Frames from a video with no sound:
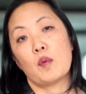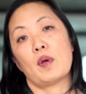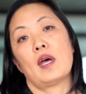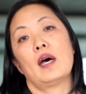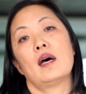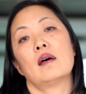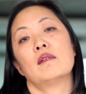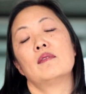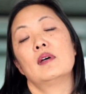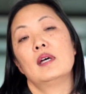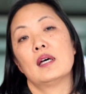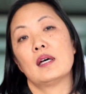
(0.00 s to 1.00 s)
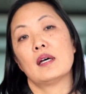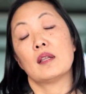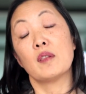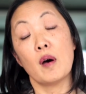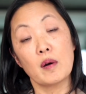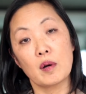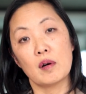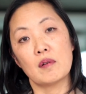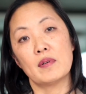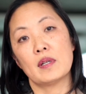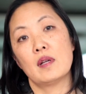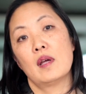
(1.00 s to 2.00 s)
We have long
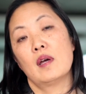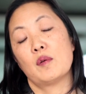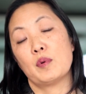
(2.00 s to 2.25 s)
COVID,